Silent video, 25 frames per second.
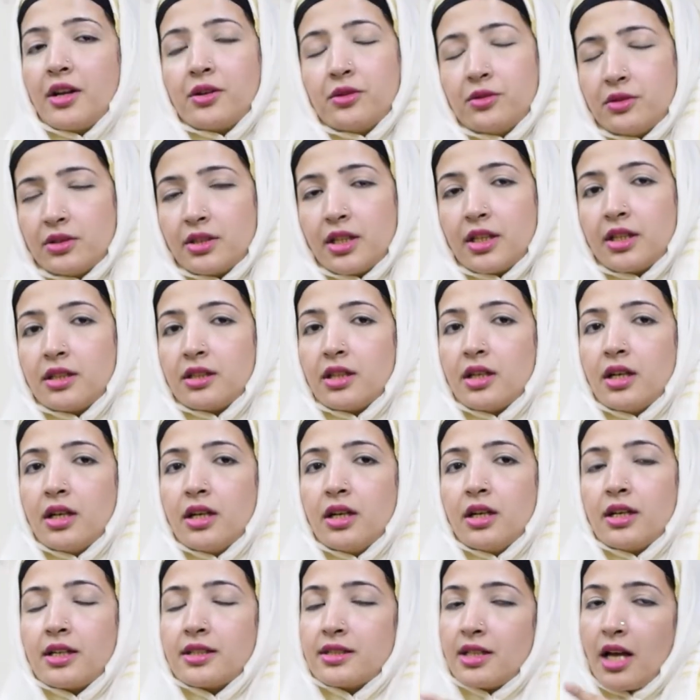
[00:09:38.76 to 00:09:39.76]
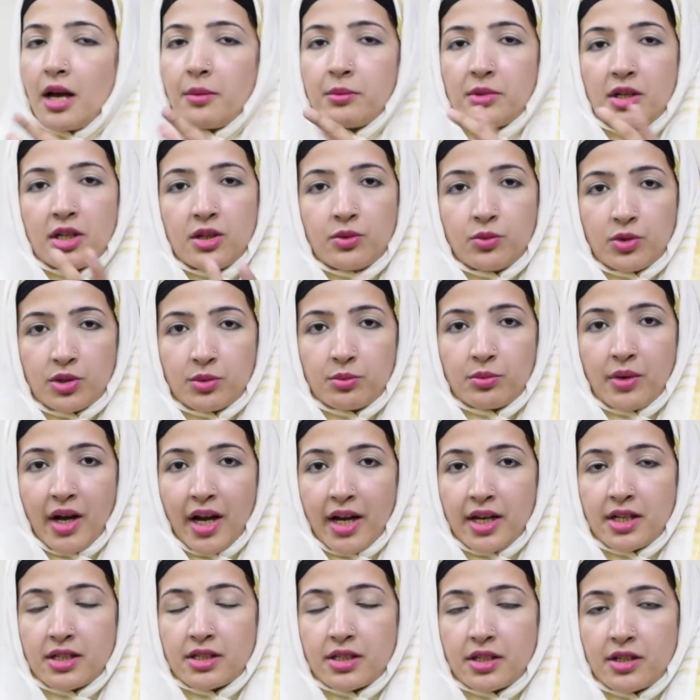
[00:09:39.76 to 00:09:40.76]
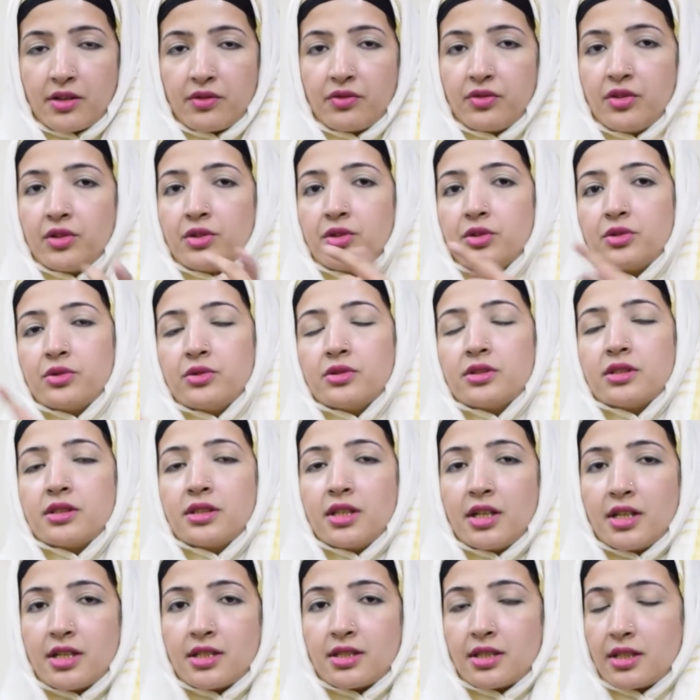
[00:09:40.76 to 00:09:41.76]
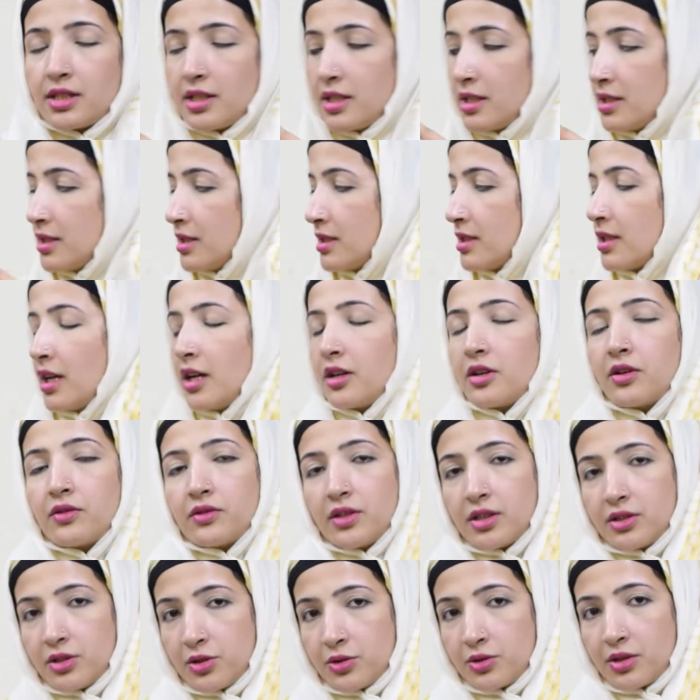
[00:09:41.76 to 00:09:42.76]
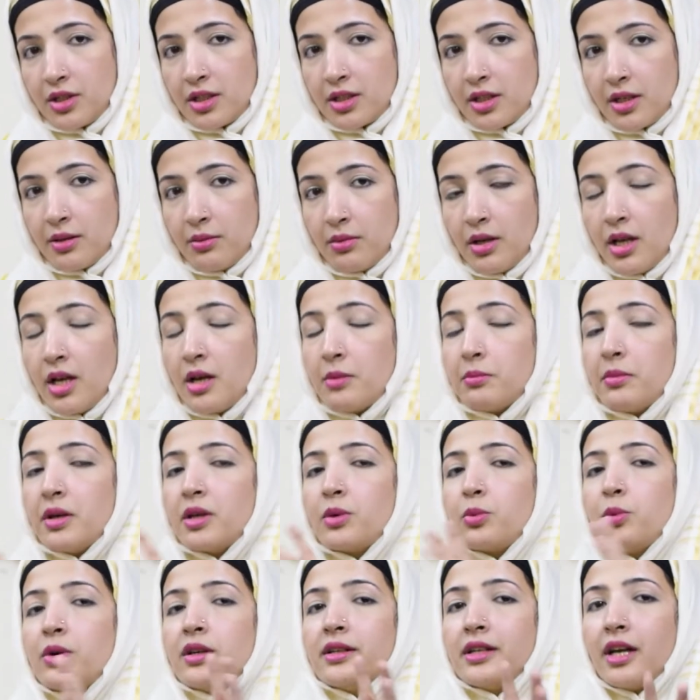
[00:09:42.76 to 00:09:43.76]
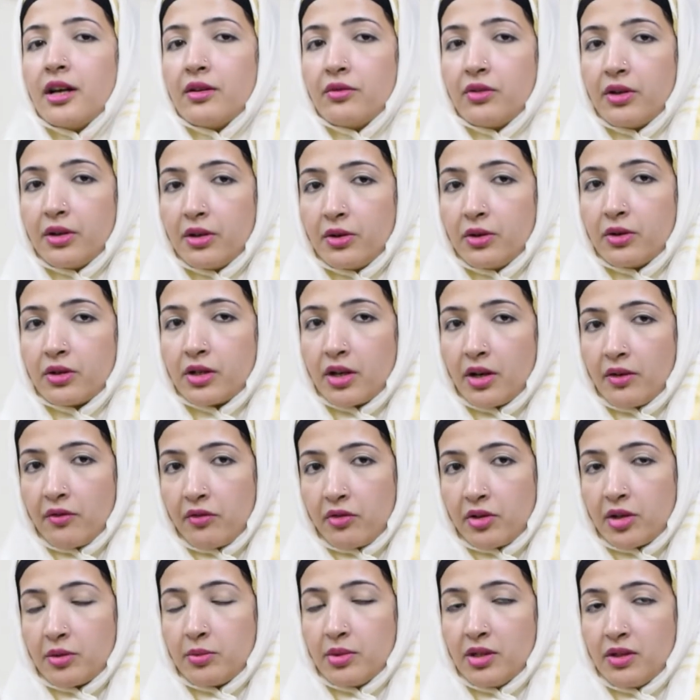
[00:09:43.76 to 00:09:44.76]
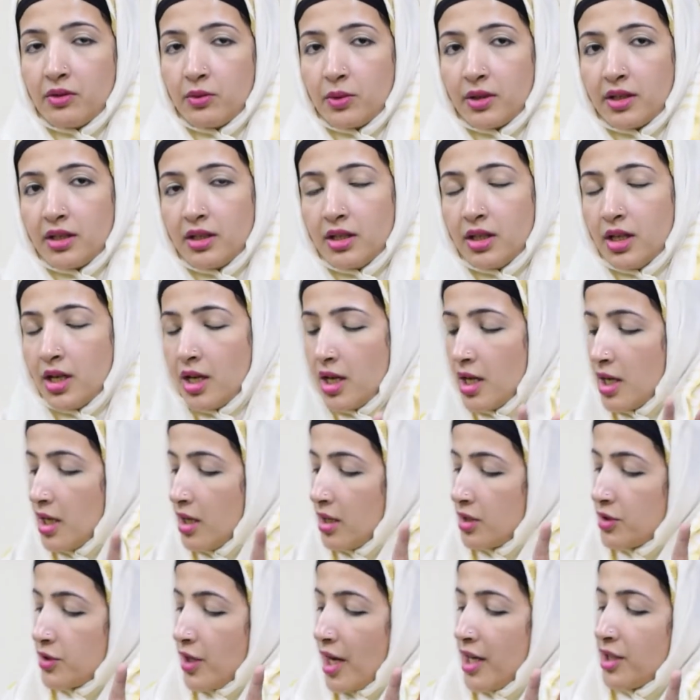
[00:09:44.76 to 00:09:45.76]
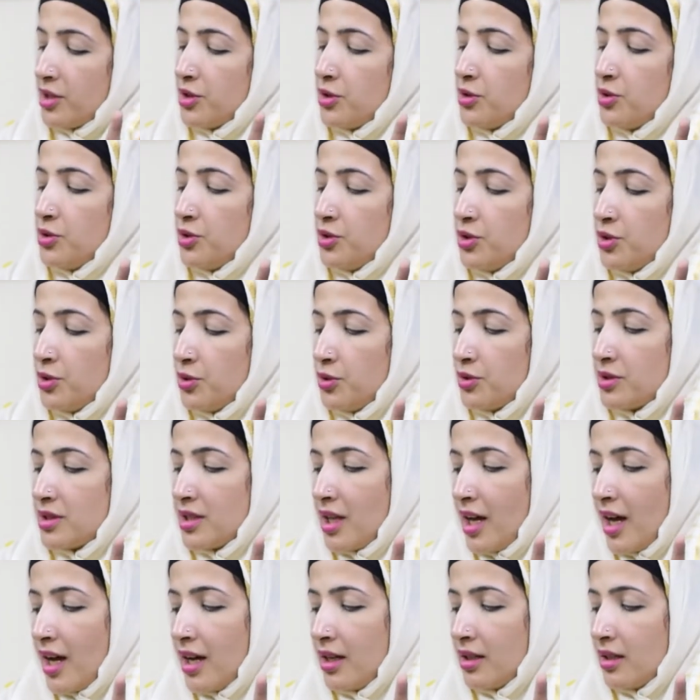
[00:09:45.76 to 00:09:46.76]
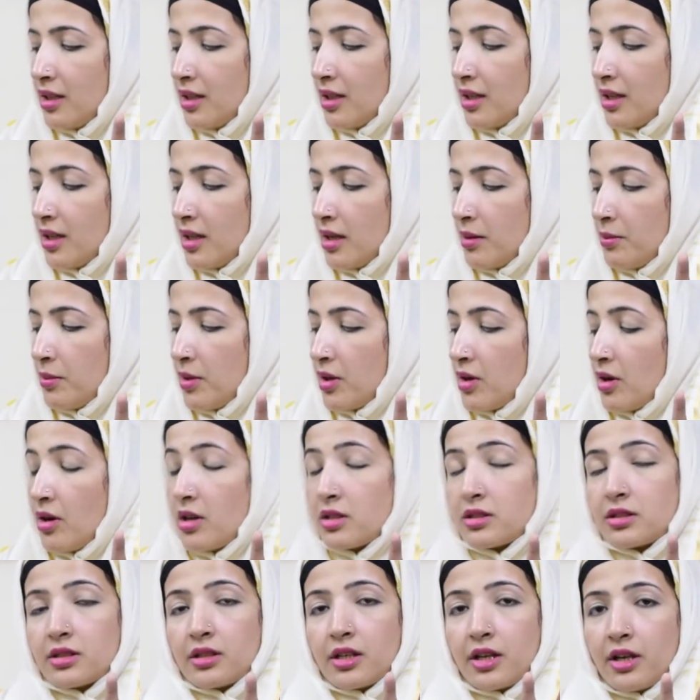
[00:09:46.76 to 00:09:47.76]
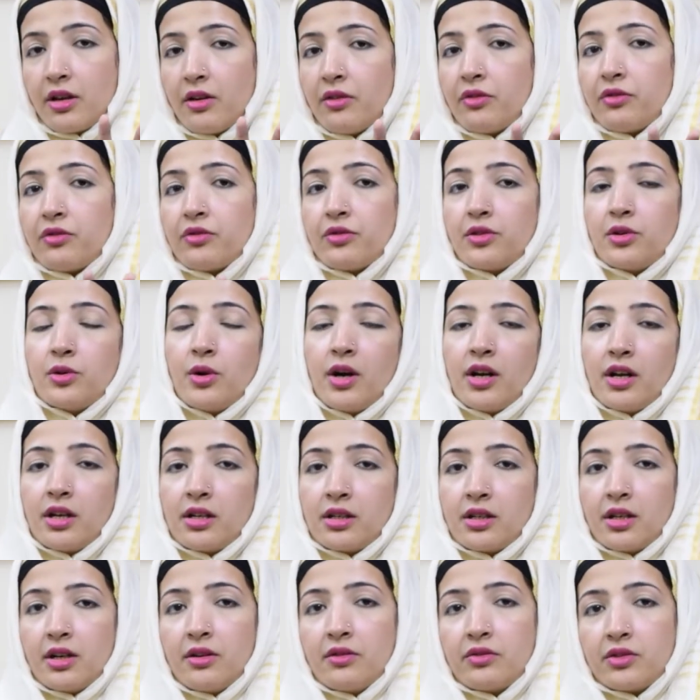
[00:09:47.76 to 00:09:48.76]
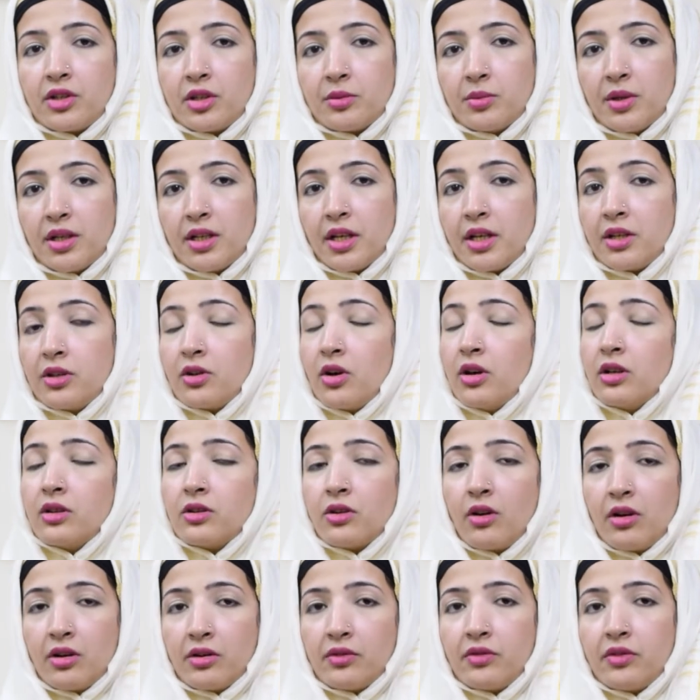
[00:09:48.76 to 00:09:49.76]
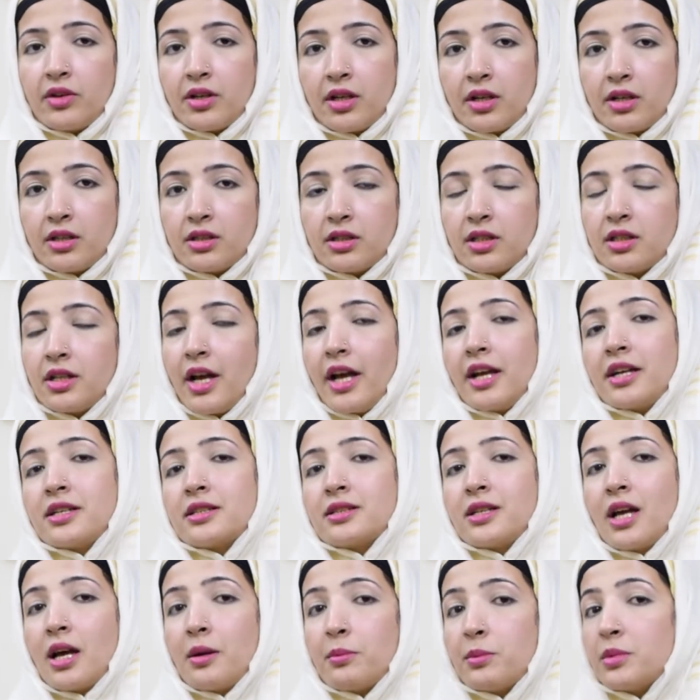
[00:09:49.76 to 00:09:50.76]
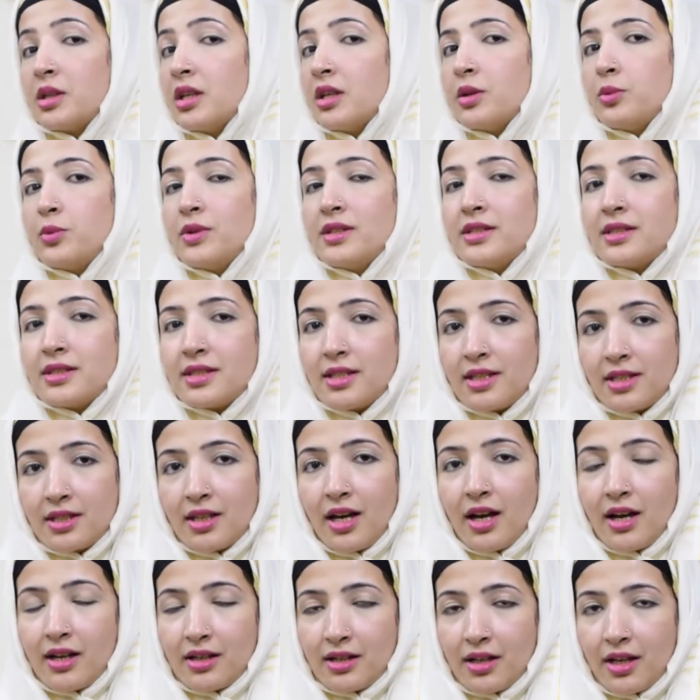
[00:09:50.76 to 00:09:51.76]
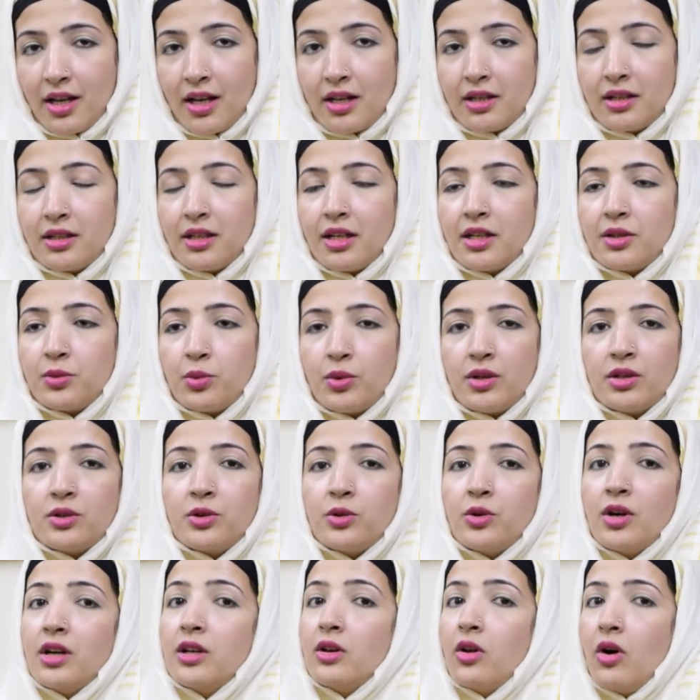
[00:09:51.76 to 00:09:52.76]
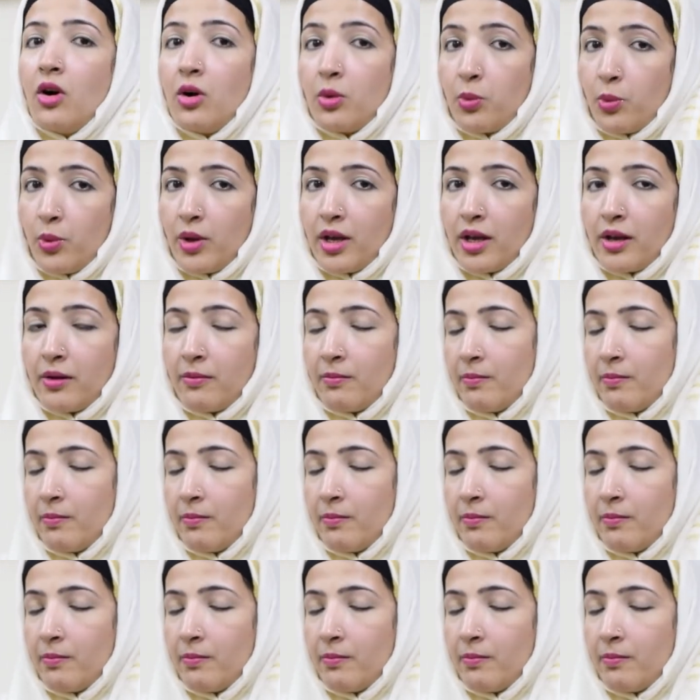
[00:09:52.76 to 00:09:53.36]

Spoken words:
don't think the examiner would mind if you use this instead of the Thudicum, but whatever you're comfortable with, try to use that, because if you are uncomfortable and not confident, the examiner will see that and it will go a long way.